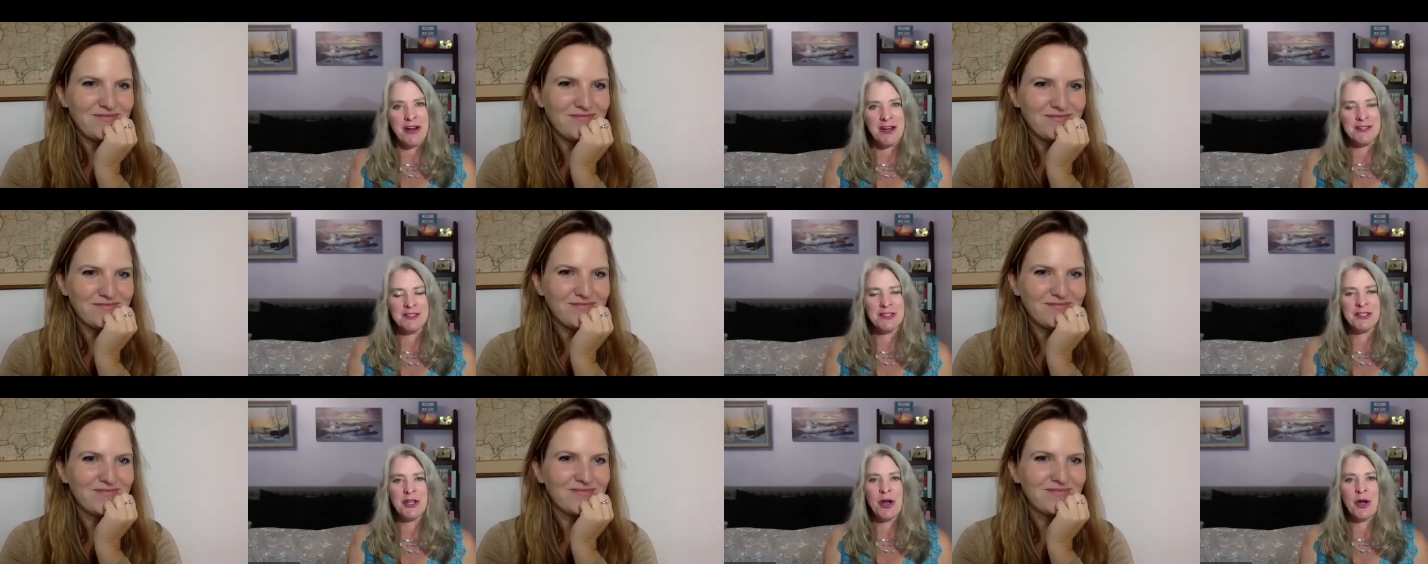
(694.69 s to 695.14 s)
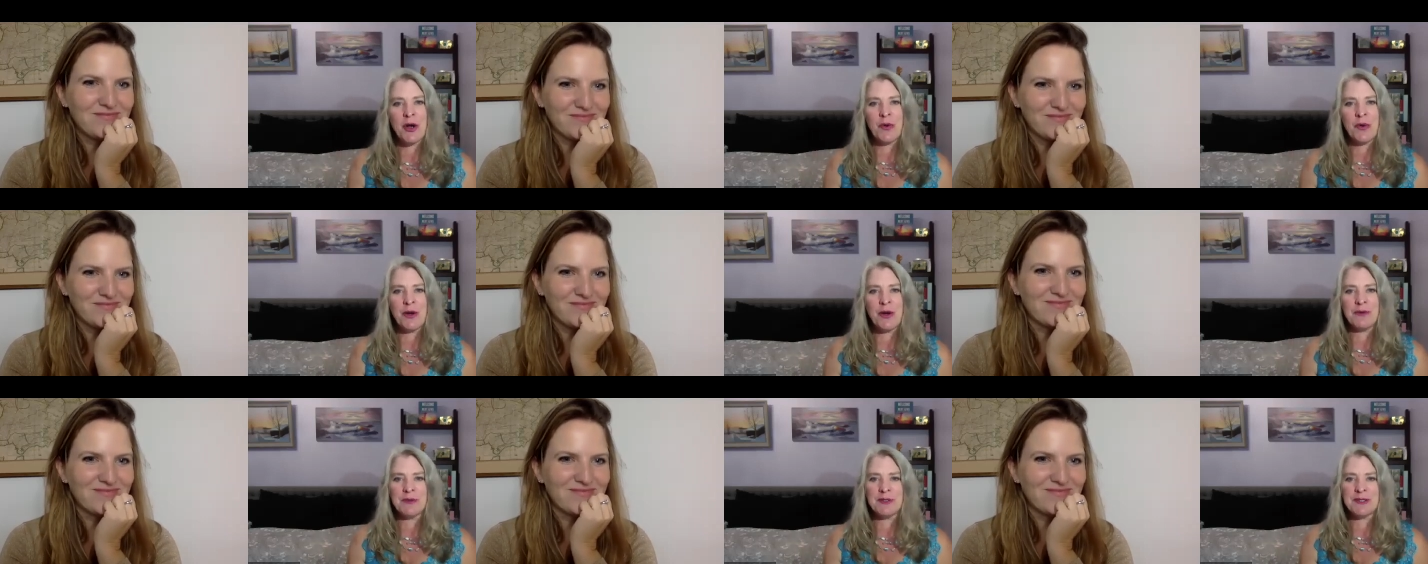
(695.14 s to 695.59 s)
Speaker 1: And so
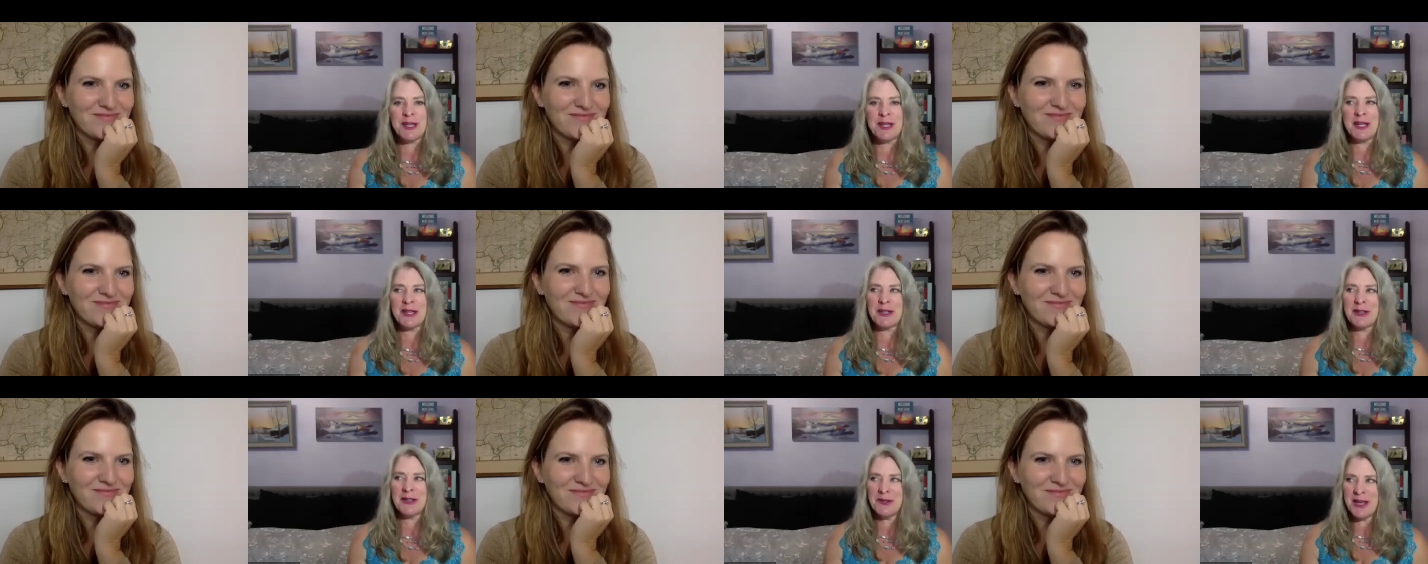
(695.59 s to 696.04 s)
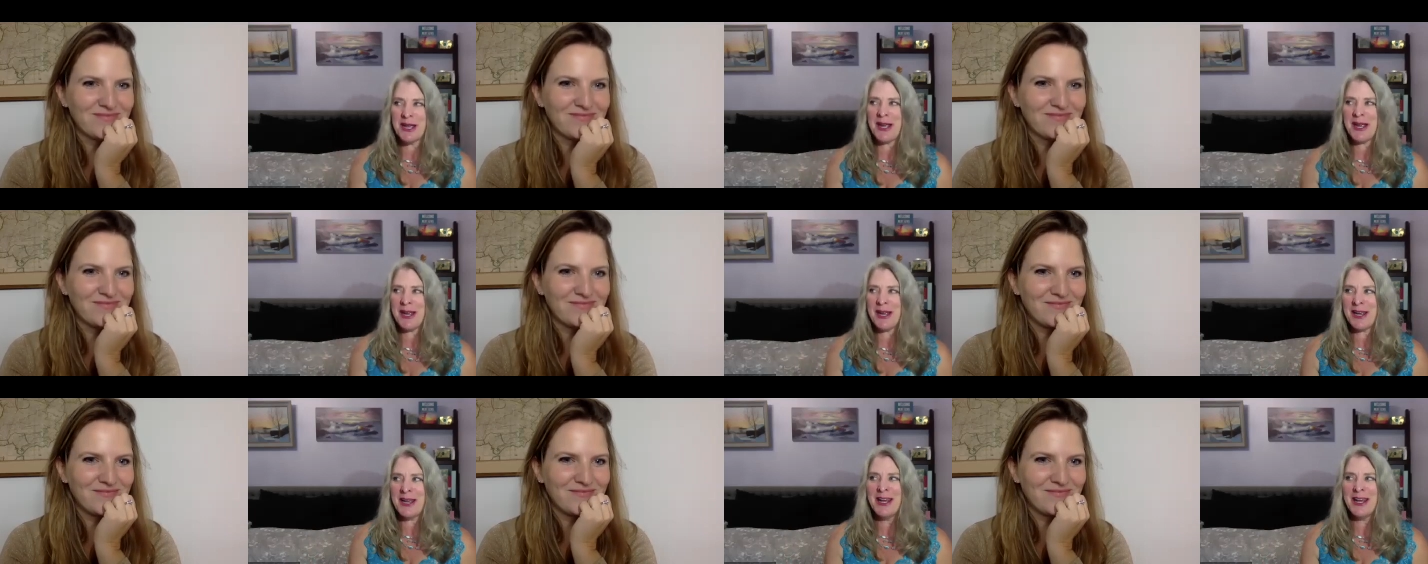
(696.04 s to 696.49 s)
it was like,
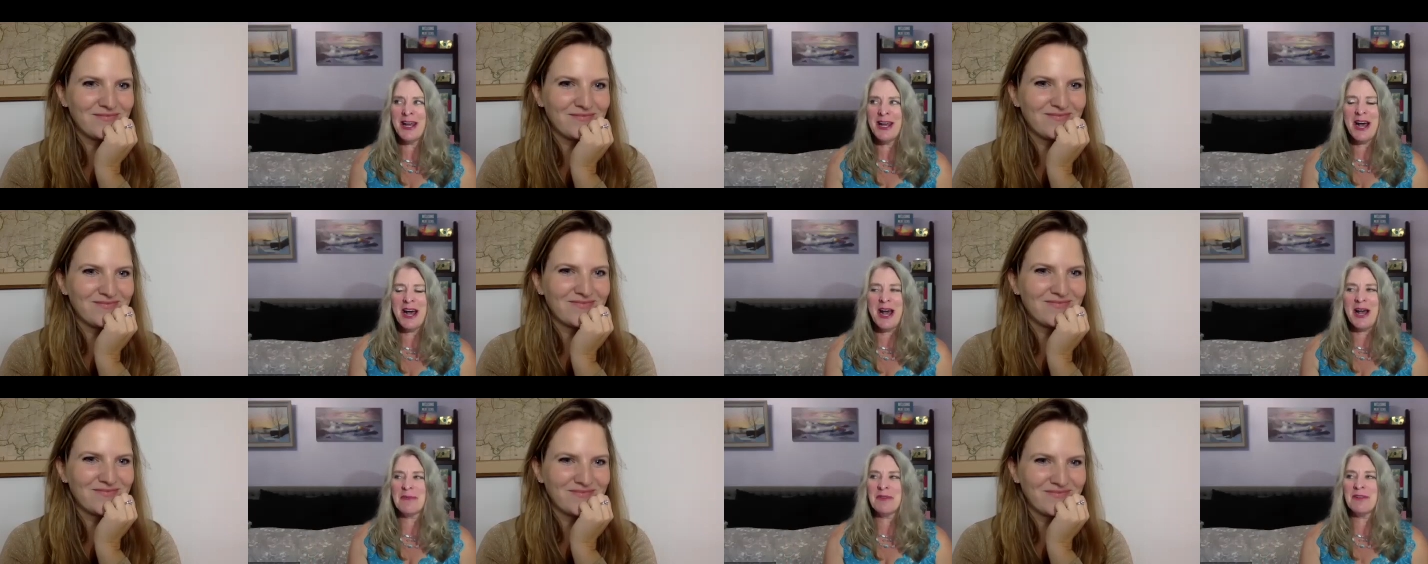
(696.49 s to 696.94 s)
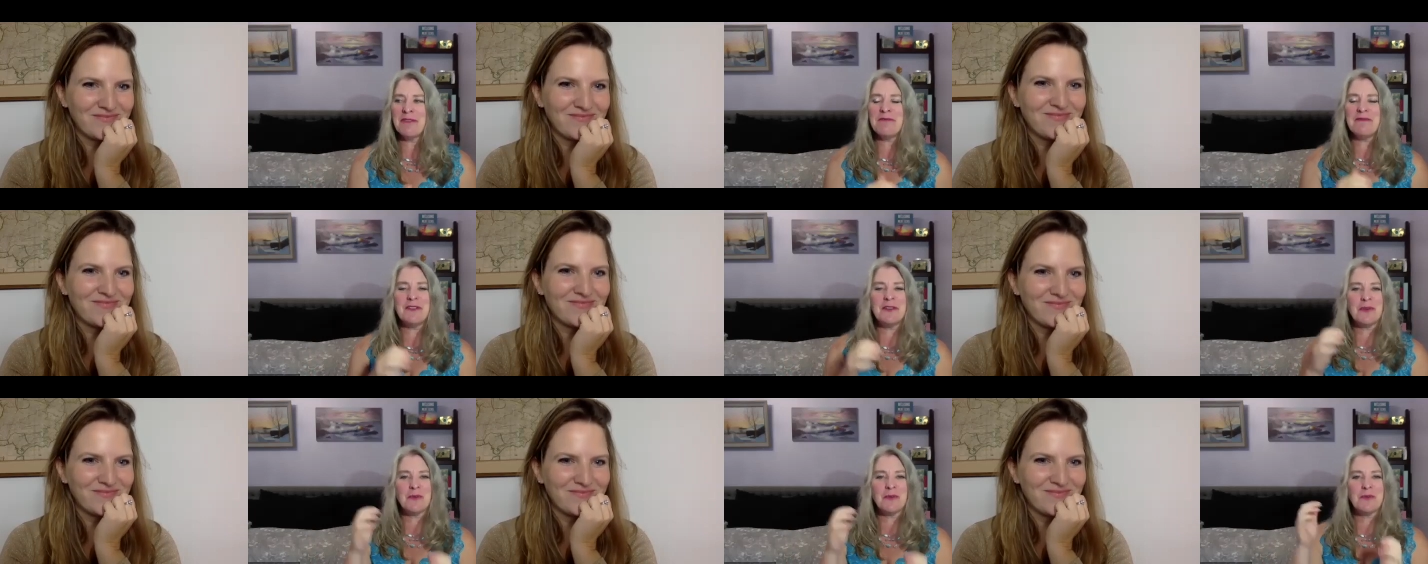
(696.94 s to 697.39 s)
okay, I'm going to
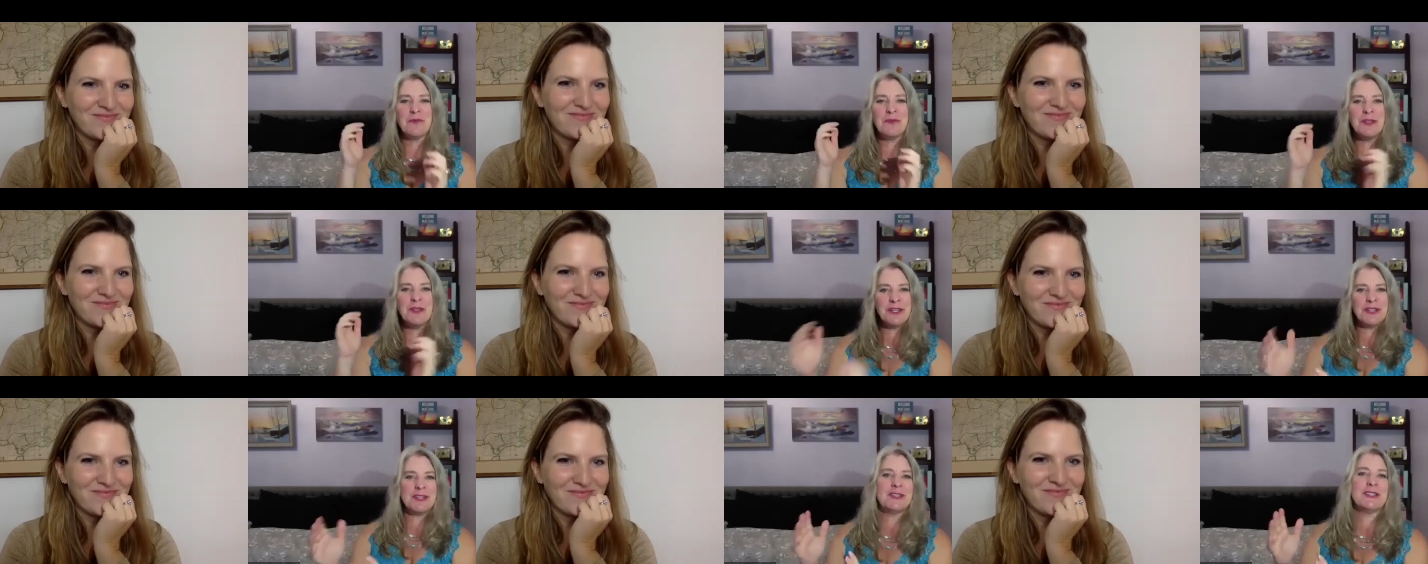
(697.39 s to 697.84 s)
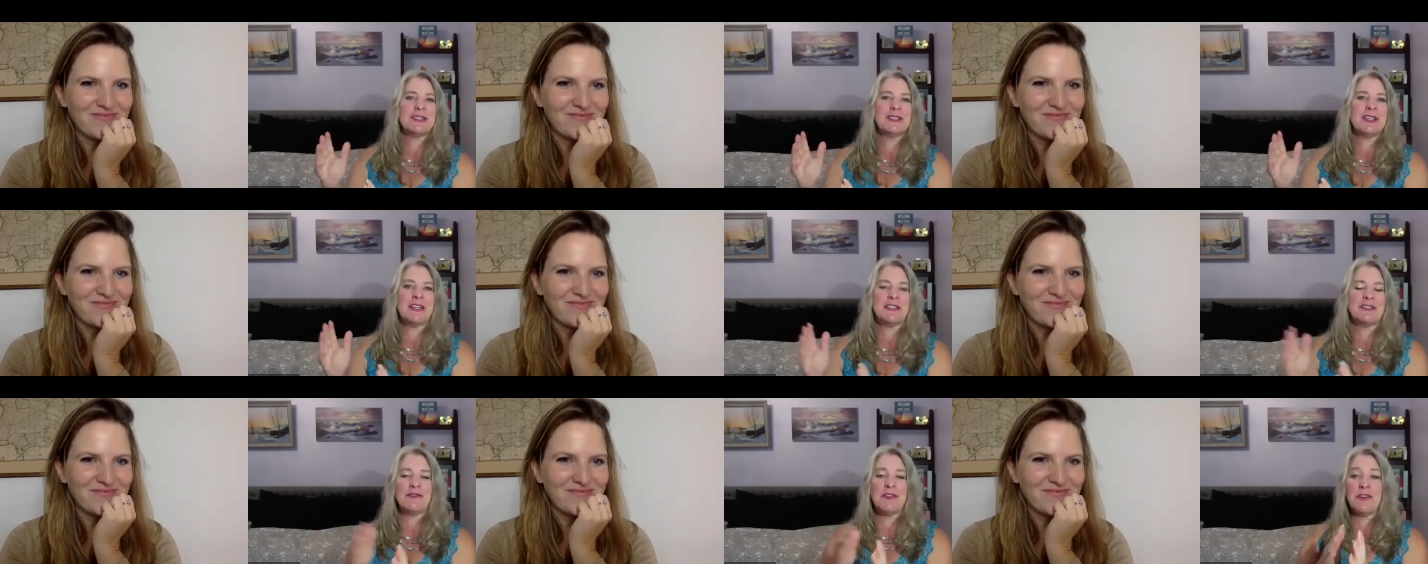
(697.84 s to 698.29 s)
feel really
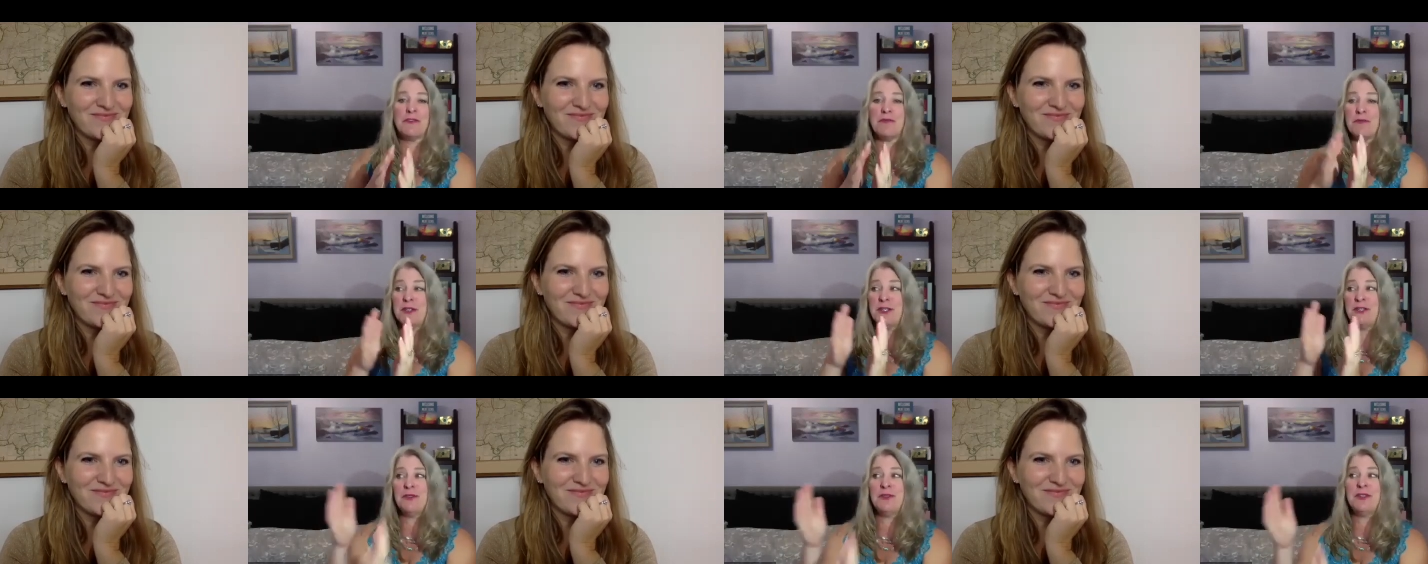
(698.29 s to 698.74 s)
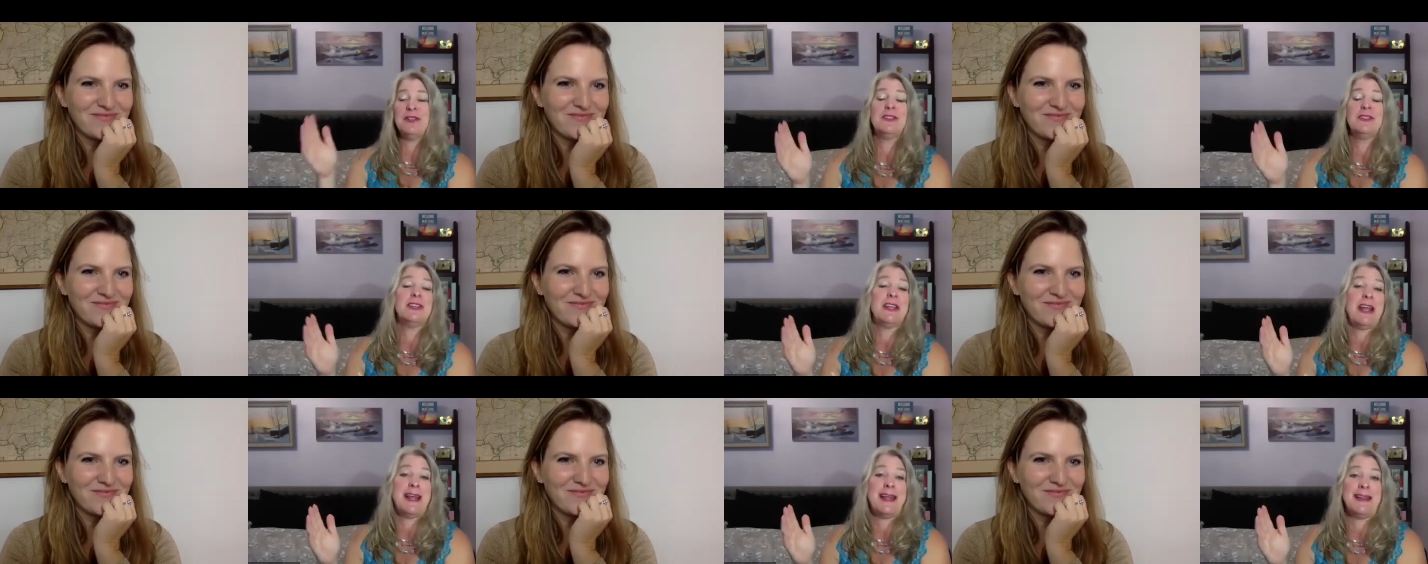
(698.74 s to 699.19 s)
successful if we do these
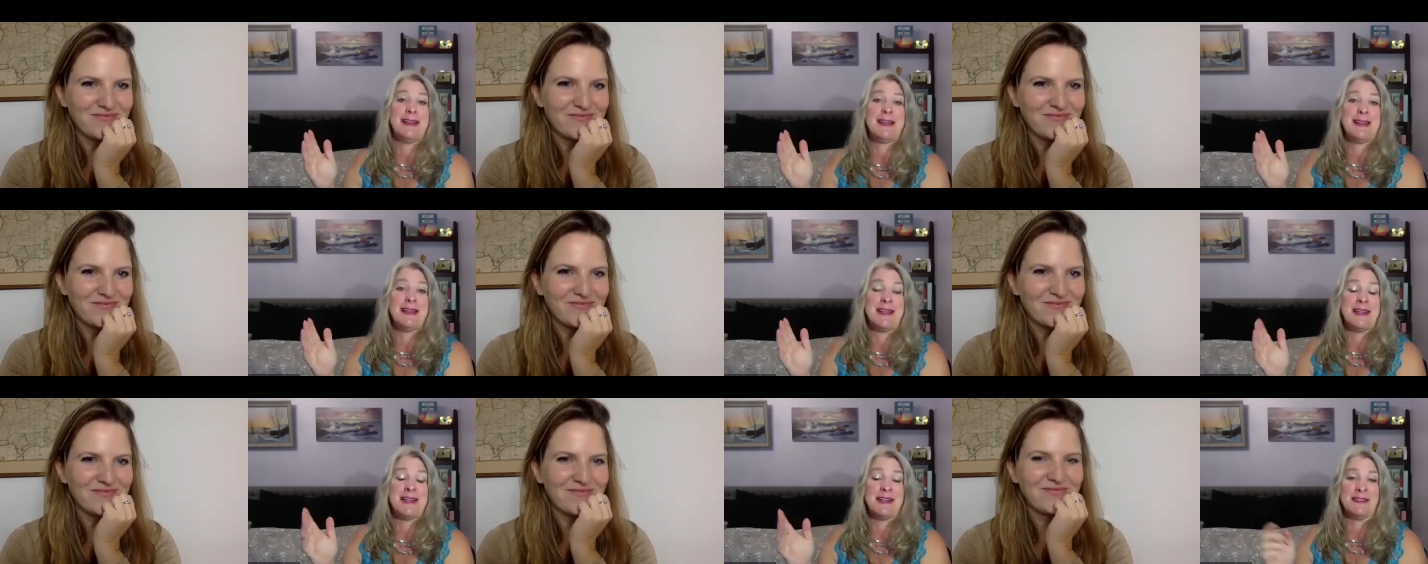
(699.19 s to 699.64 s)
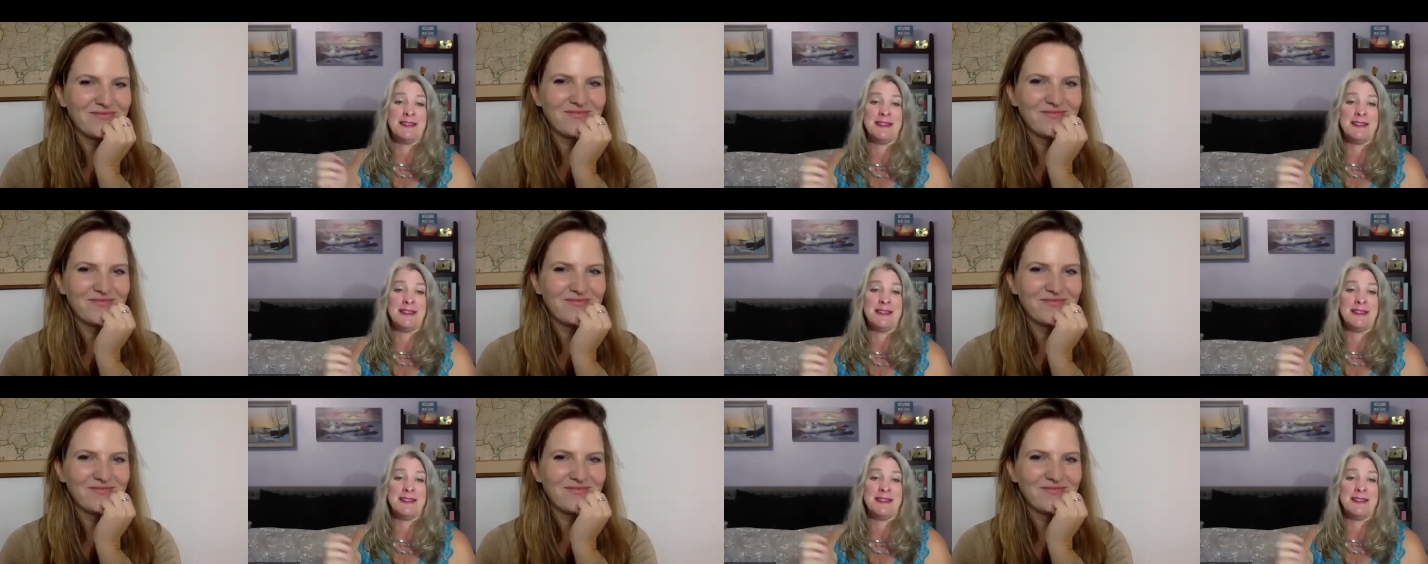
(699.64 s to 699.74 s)
eight things.